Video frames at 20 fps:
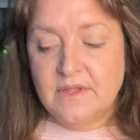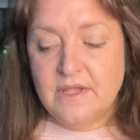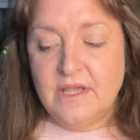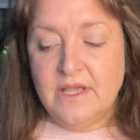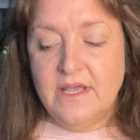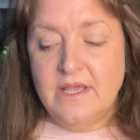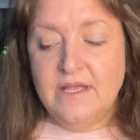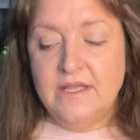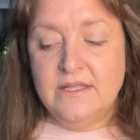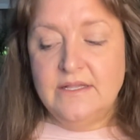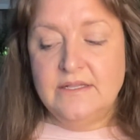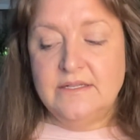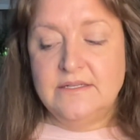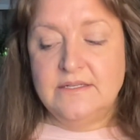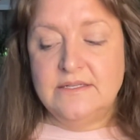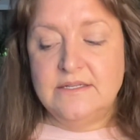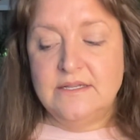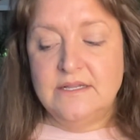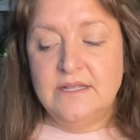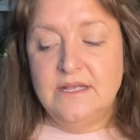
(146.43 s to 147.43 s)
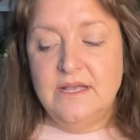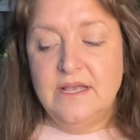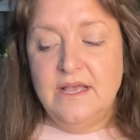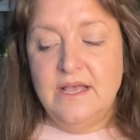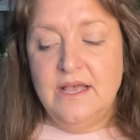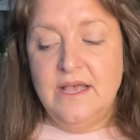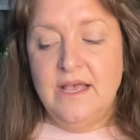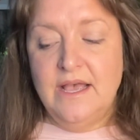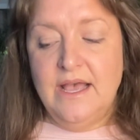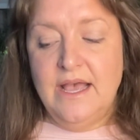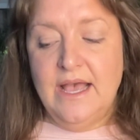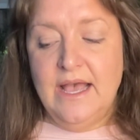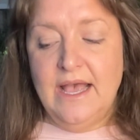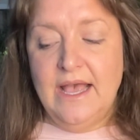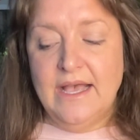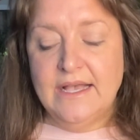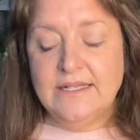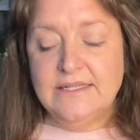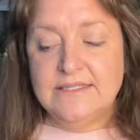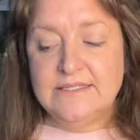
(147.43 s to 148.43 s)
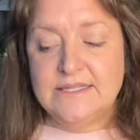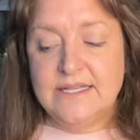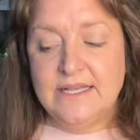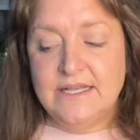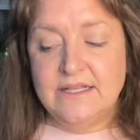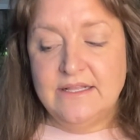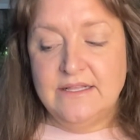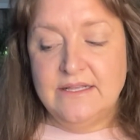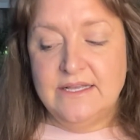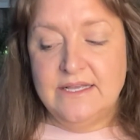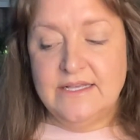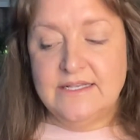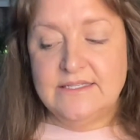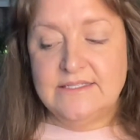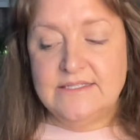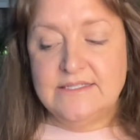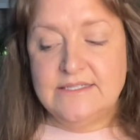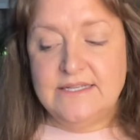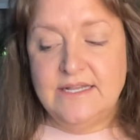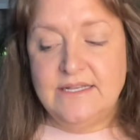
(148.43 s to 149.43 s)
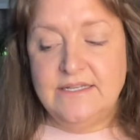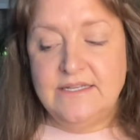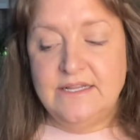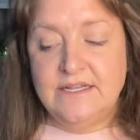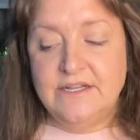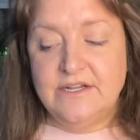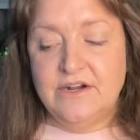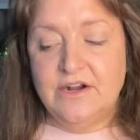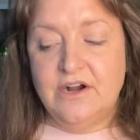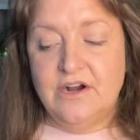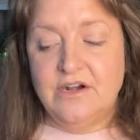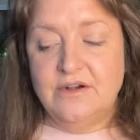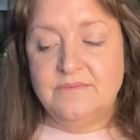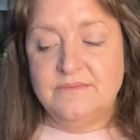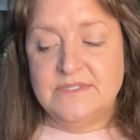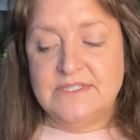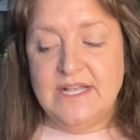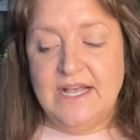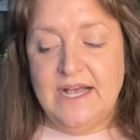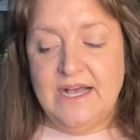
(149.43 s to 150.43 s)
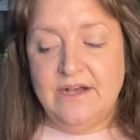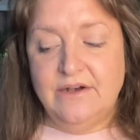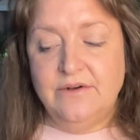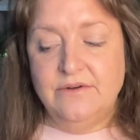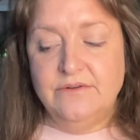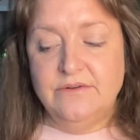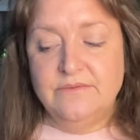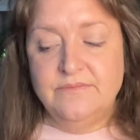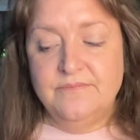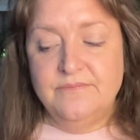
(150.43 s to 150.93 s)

And exhale, extending your arms out,